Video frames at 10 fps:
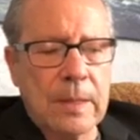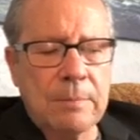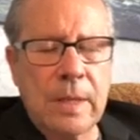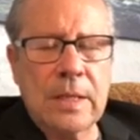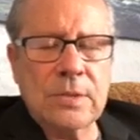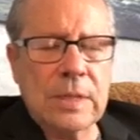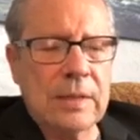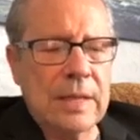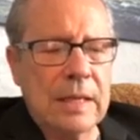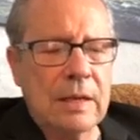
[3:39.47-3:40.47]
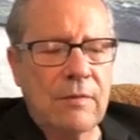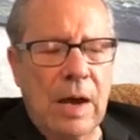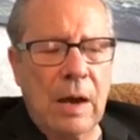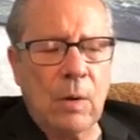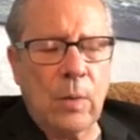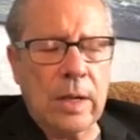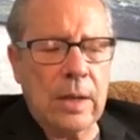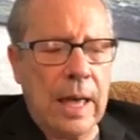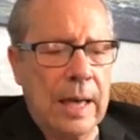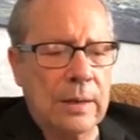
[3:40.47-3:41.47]
But he said, they devour
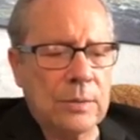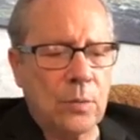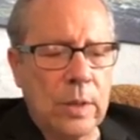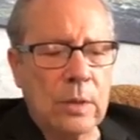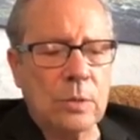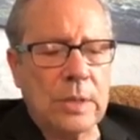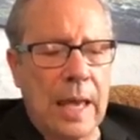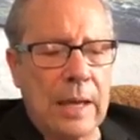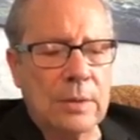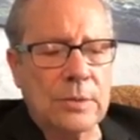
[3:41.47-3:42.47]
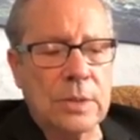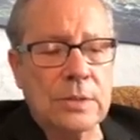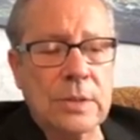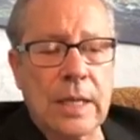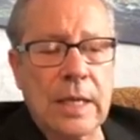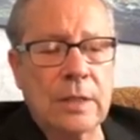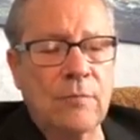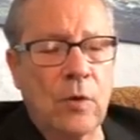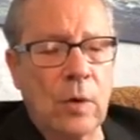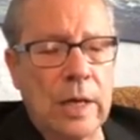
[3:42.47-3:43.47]
widows' houses, and
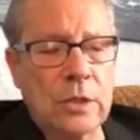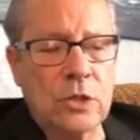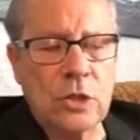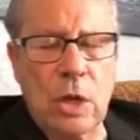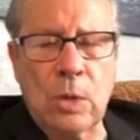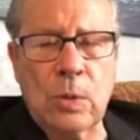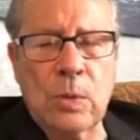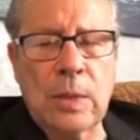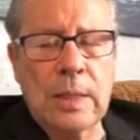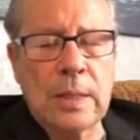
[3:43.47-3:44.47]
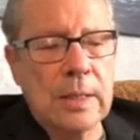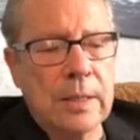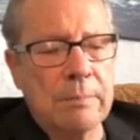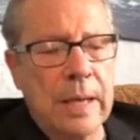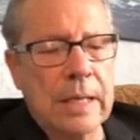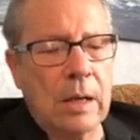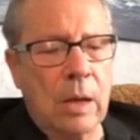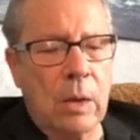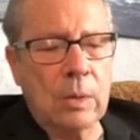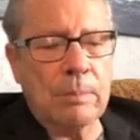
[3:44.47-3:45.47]
for a show make
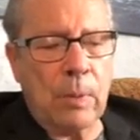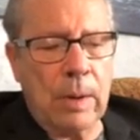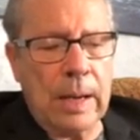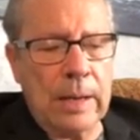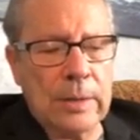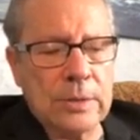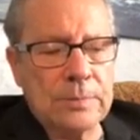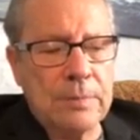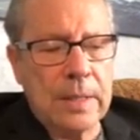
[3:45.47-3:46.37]
long prayers.